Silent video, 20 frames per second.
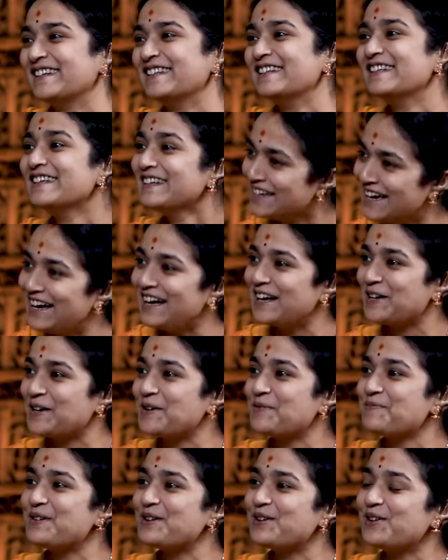Yeah,
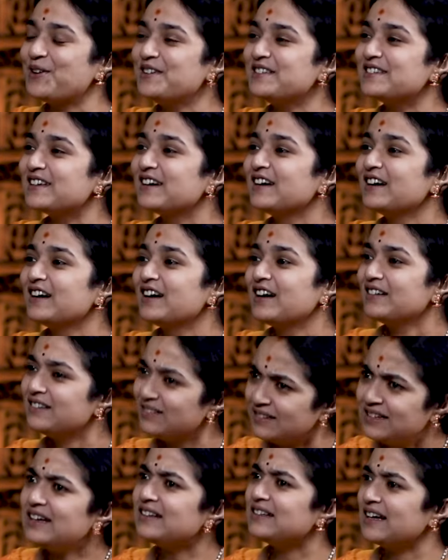because
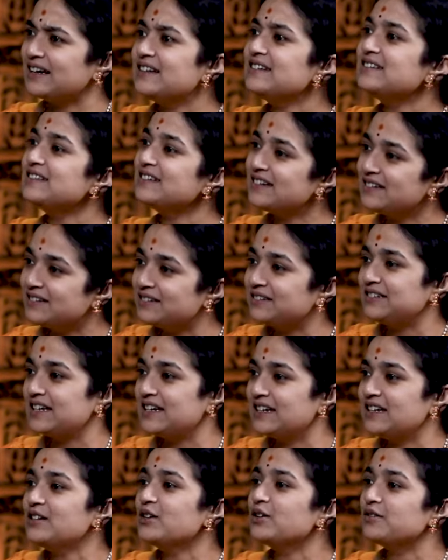that is the
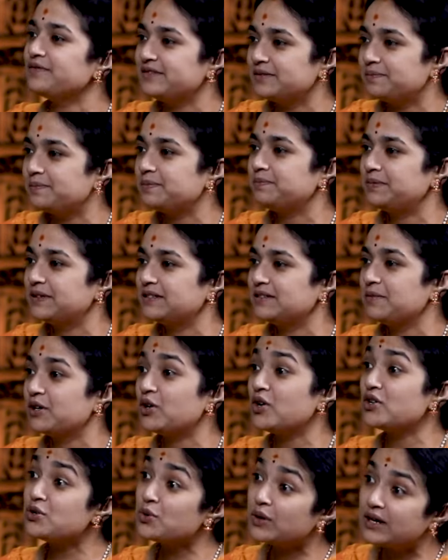taking of the person.
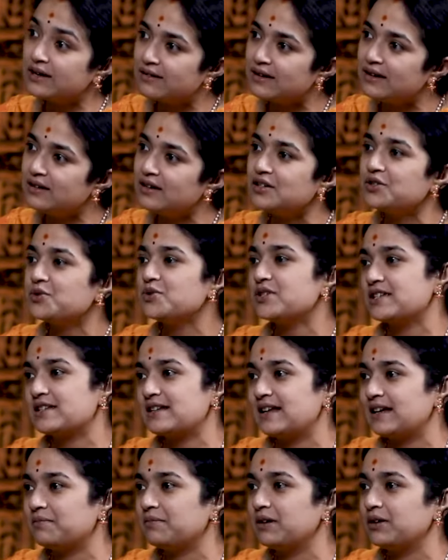Because you can read it, you just
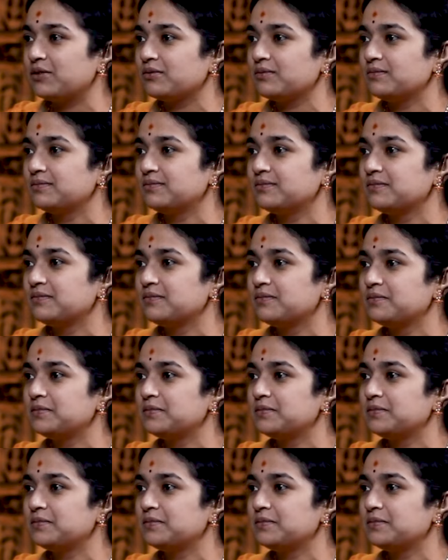let me know.